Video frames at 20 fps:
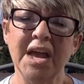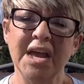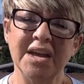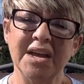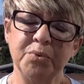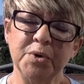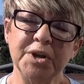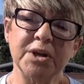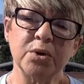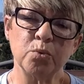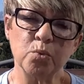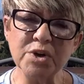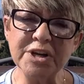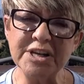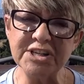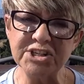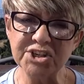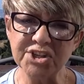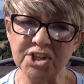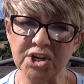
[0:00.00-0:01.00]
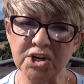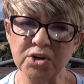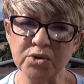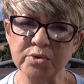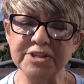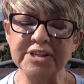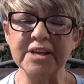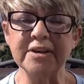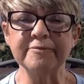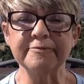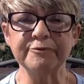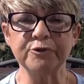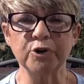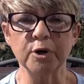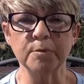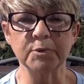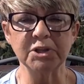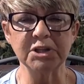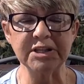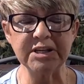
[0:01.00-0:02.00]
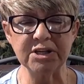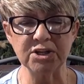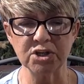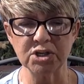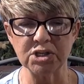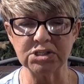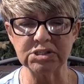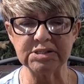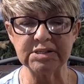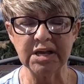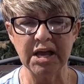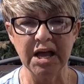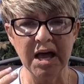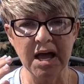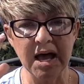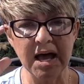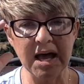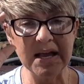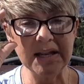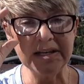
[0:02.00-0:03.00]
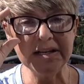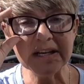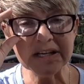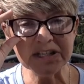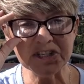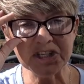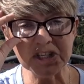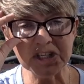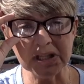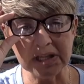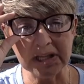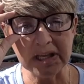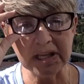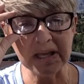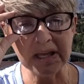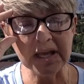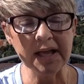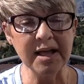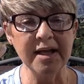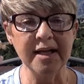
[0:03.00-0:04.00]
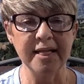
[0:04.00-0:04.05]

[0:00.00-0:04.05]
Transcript: If we can reach those informal leaders initially,